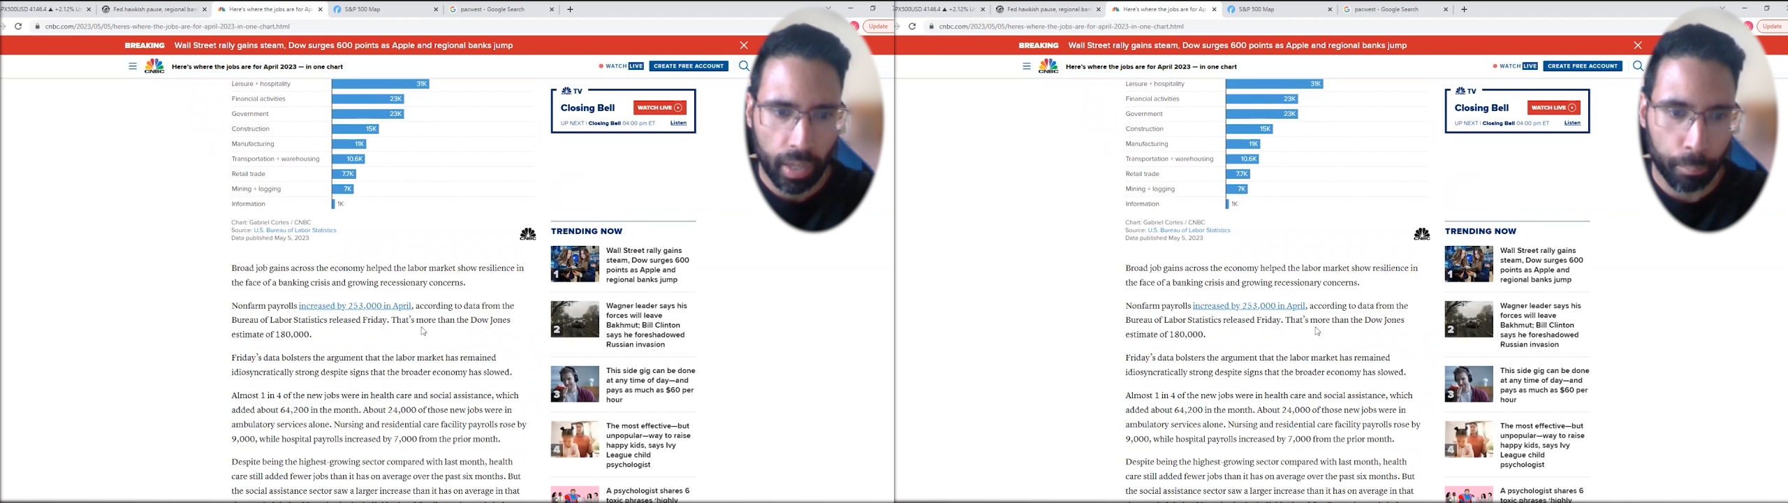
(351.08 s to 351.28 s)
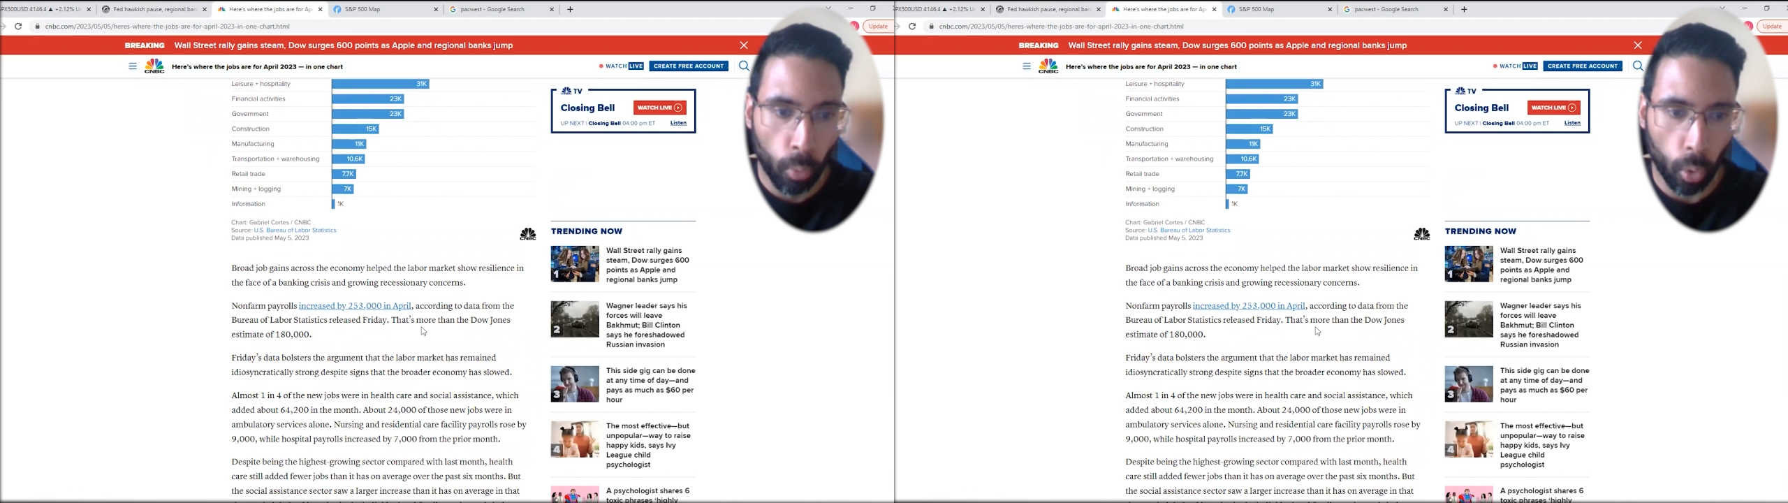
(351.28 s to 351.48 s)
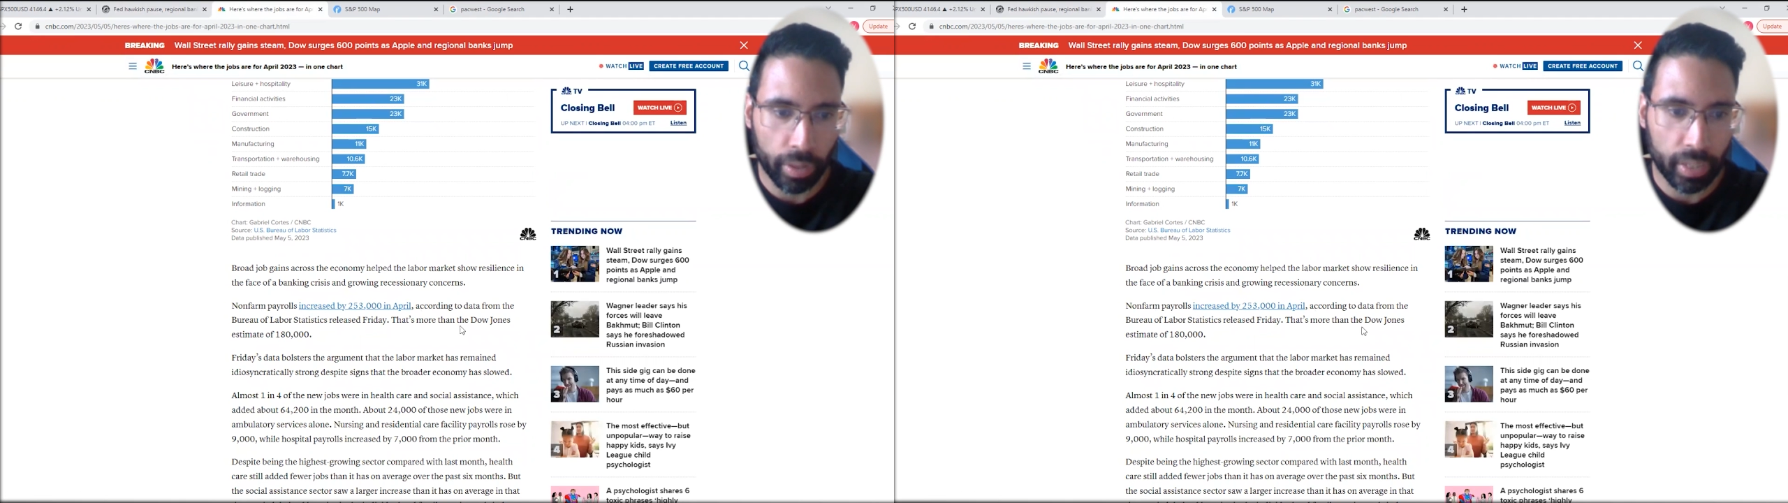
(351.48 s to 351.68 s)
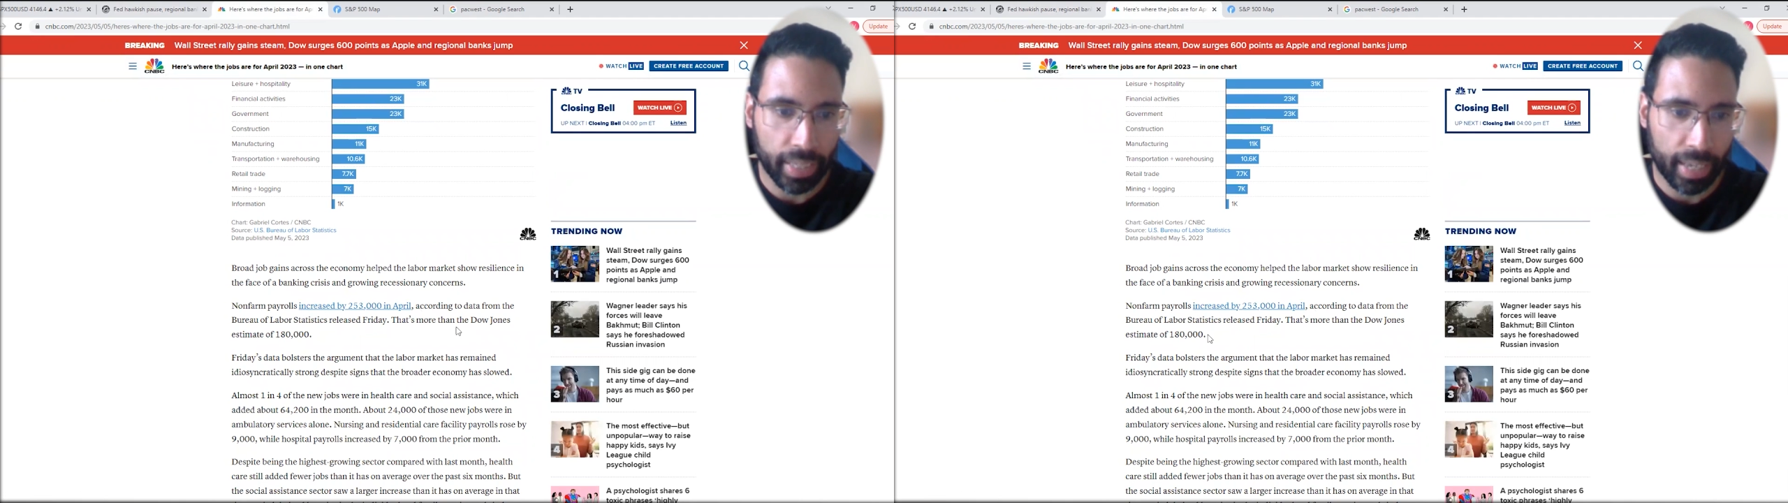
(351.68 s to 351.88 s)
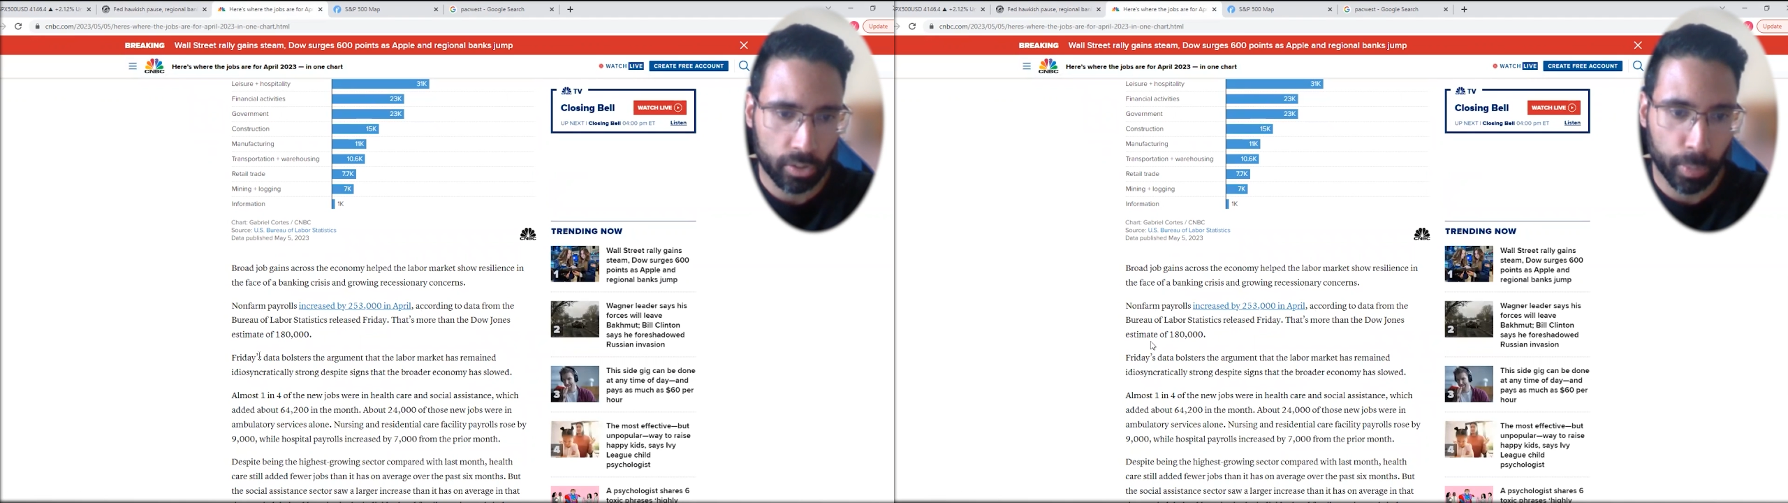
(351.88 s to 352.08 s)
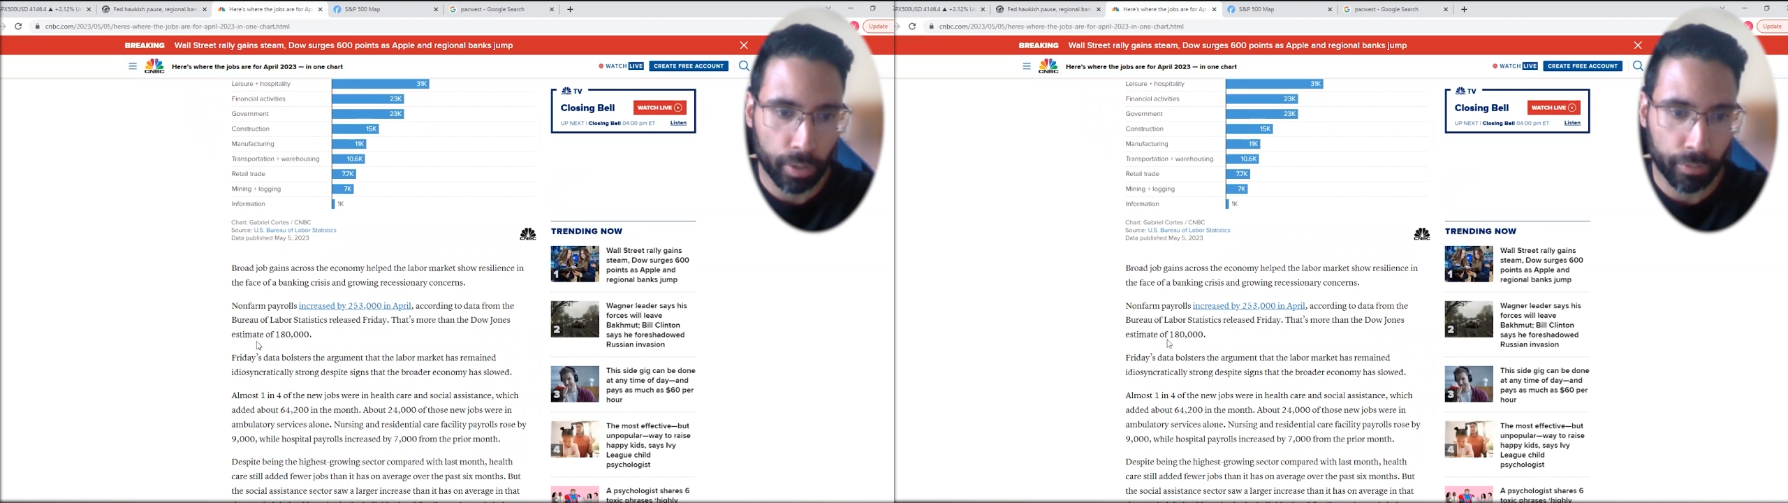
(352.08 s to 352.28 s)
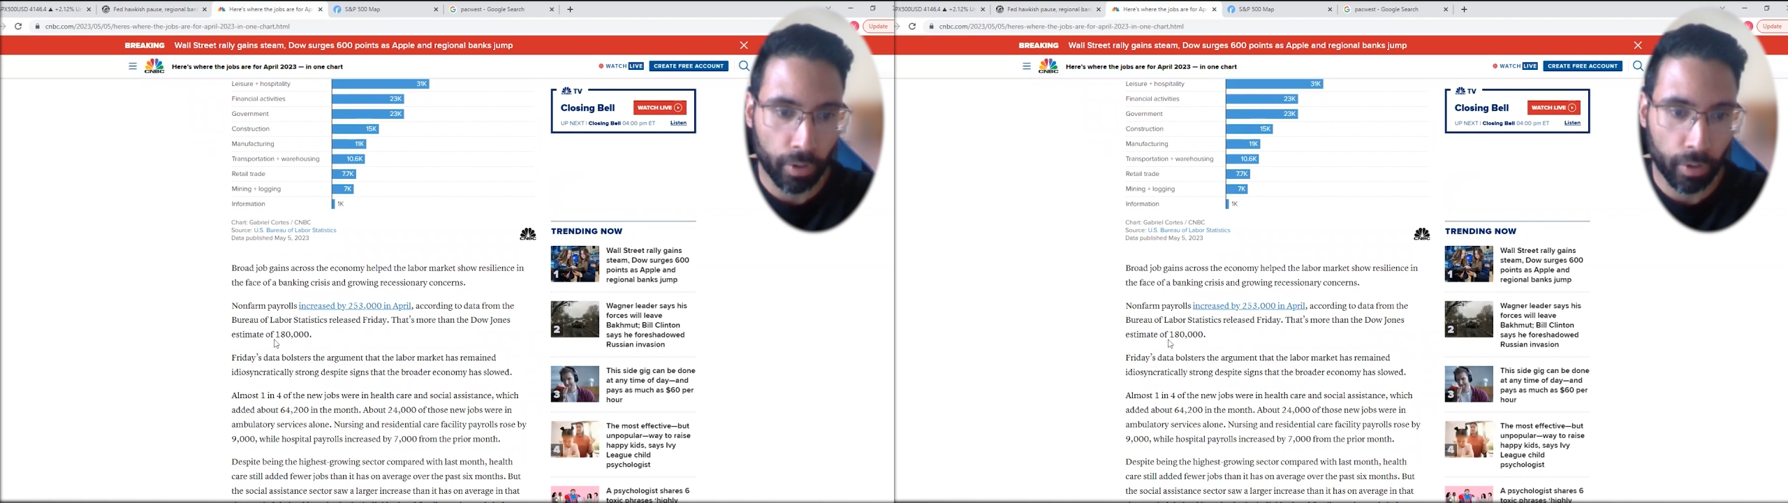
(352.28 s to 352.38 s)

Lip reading: more than the estimate of